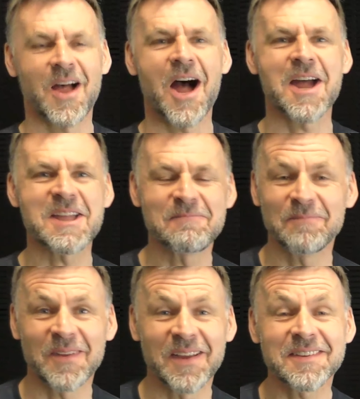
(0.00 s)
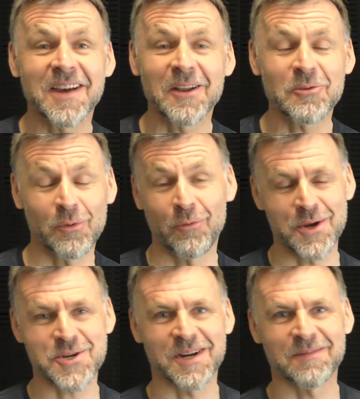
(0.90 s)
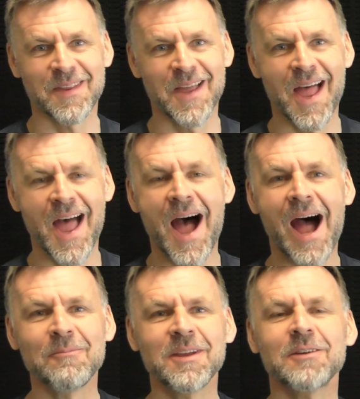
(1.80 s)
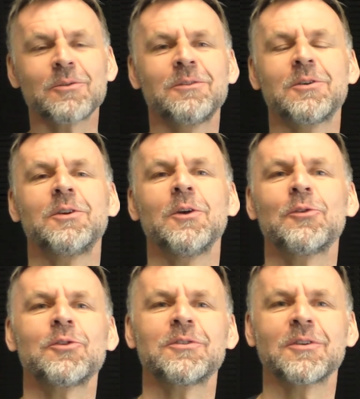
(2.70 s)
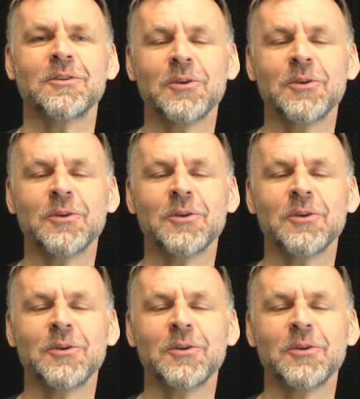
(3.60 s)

Hi, it's Hannes with Fischer. I'm here to introduce you to the